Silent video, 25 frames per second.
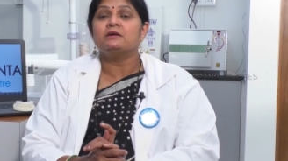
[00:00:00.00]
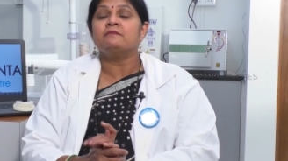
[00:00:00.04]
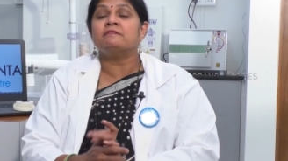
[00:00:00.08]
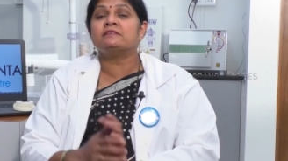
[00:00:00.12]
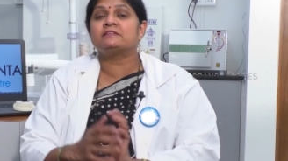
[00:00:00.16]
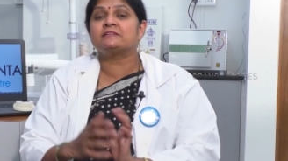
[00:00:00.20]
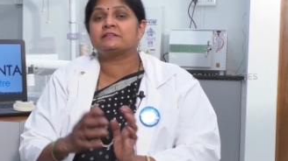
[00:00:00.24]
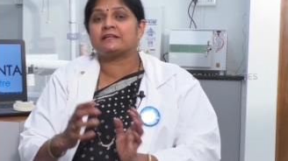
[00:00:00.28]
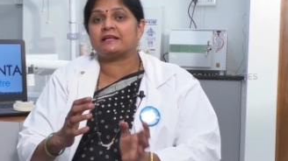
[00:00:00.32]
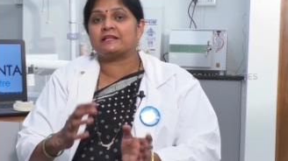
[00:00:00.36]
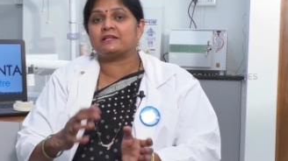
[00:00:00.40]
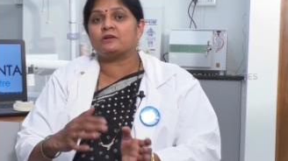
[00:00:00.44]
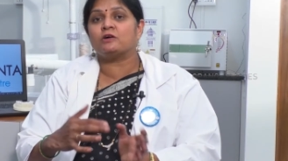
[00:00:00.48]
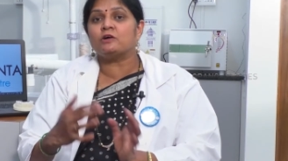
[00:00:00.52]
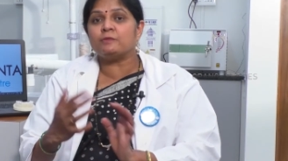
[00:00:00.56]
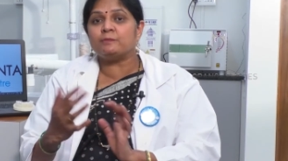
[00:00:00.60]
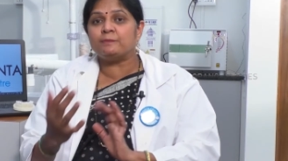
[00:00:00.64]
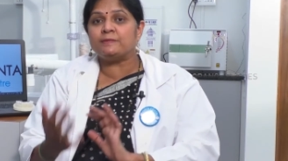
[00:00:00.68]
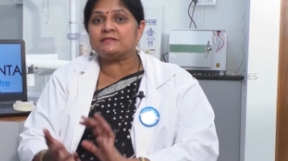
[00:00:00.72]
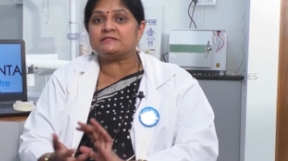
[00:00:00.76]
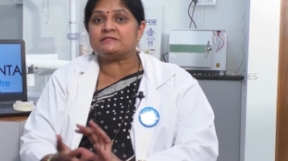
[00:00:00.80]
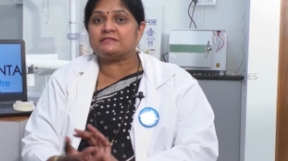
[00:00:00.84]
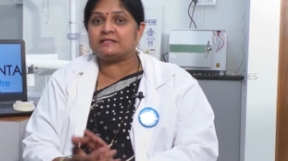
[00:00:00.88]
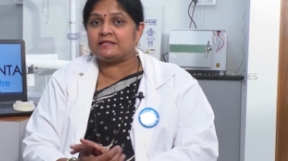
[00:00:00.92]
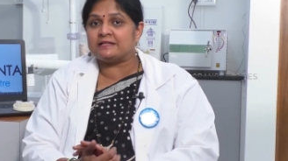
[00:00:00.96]
which cannot
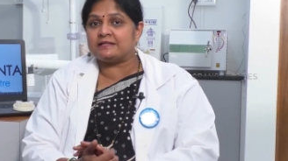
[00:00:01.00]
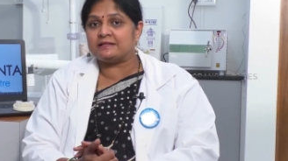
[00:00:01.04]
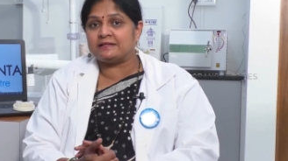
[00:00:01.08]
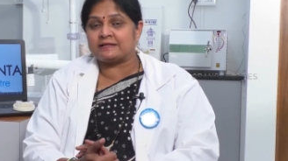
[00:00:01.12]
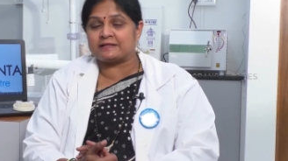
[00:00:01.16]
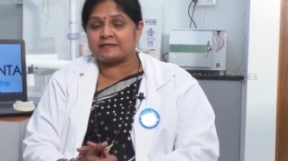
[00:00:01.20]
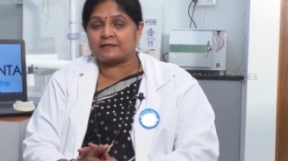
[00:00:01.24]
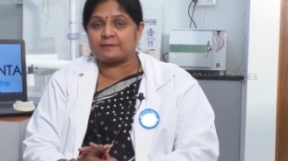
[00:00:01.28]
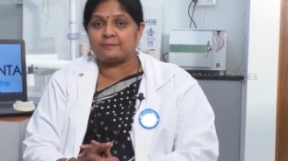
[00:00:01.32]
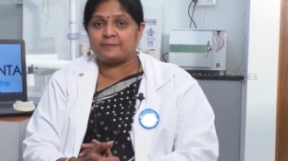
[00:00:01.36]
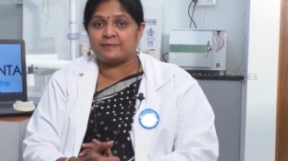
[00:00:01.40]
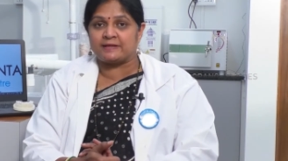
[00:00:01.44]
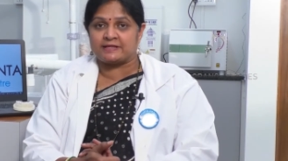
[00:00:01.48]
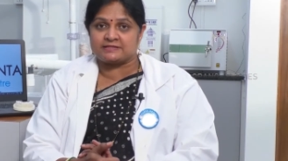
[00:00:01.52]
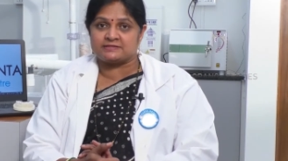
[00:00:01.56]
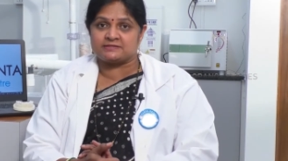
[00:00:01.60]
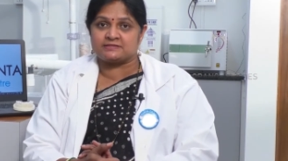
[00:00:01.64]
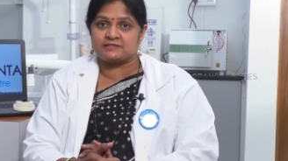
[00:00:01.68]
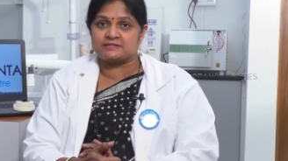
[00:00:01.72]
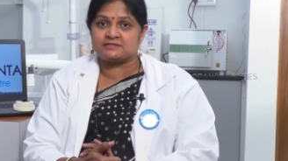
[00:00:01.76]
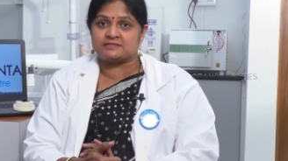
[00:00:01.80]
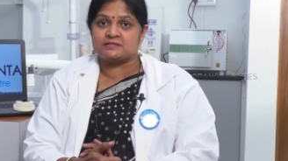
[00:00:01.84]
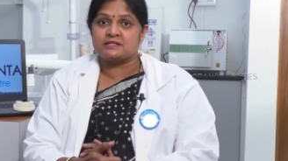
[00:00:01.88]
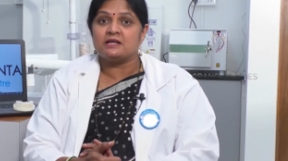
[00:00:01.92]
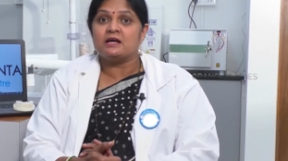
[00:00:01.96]
be seen like a
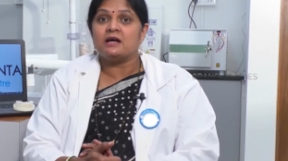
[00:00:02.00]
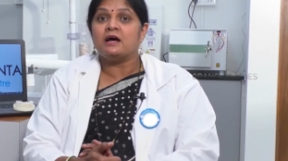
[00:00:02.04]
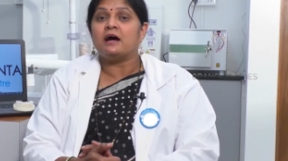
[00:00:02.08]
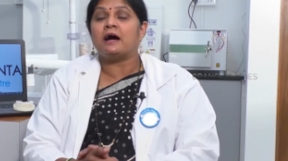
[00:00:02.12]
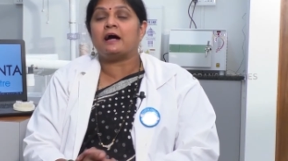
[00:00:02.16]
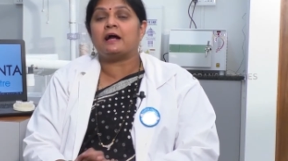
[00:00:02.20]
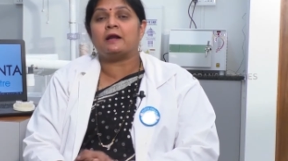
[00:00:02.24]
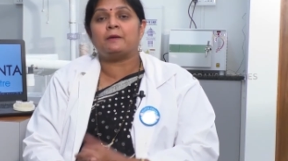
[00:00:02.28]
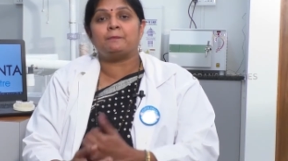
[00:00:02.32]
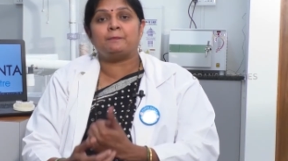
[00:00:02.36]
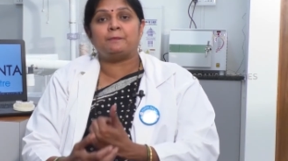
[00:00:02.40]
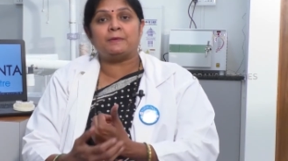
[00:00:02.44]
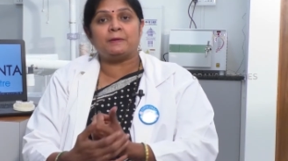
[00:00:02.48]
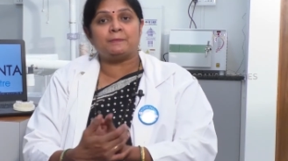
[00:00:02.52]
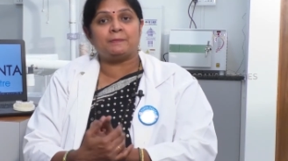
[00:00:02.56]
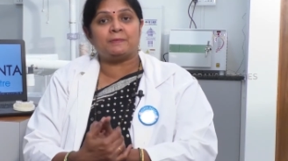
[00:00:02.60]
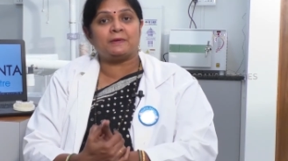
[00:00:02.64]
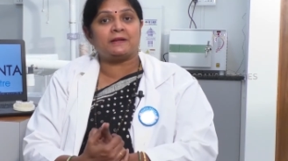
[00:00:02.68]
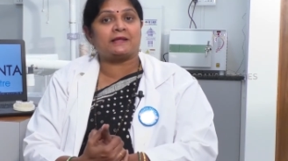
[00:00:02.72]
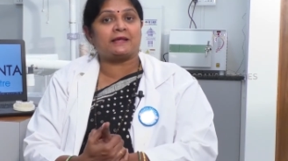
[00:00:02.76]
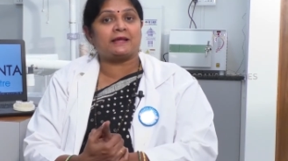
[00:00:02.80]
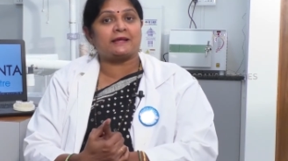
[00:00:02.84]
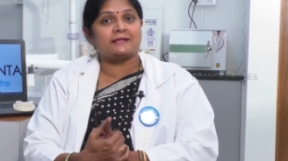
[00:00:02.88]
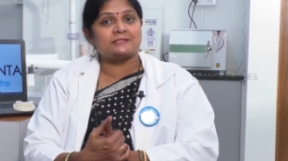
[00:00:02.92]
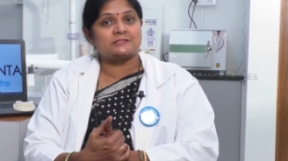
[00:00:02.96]
braces and
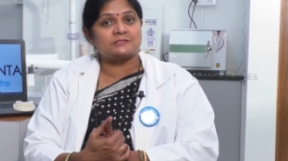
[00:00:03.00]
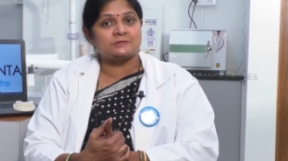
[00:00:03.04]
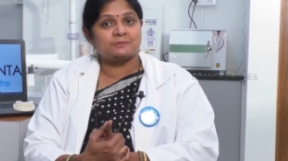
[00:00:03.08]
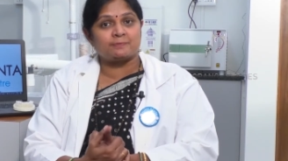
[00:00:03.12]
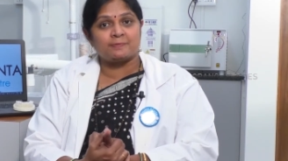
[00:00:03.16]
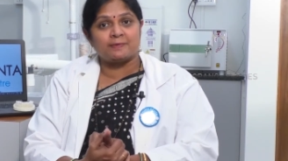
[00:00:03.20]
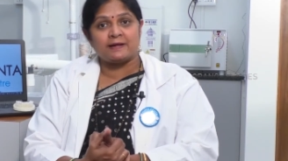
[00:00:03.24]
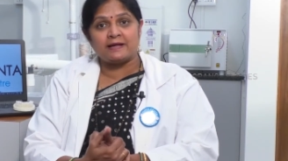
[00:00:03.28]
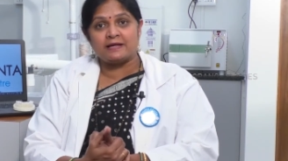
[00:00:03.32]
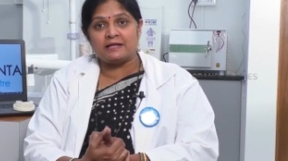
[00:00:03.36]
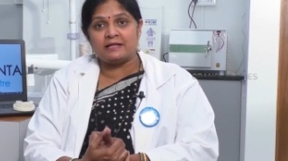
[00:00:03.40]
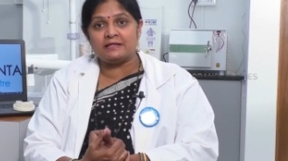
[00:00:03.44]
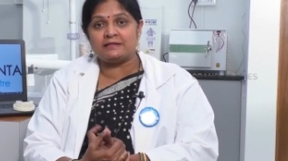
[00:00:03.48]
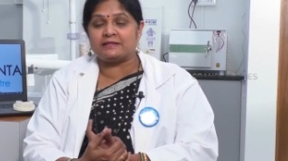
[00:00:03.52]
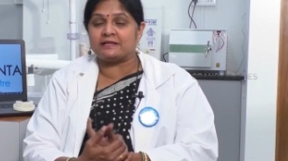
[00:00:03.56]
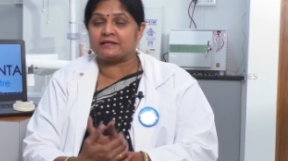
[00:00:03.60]
people can smile,